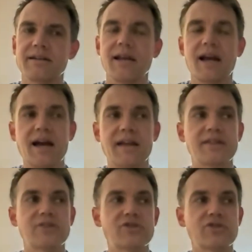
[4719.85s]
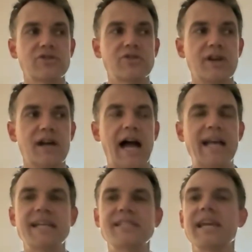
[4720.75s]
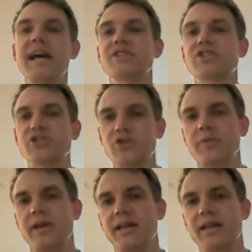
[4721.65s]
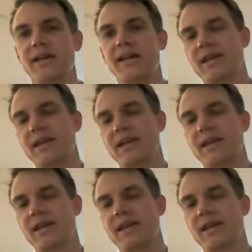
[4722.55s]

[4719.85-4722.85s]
Yeah, that's true. I guess assuming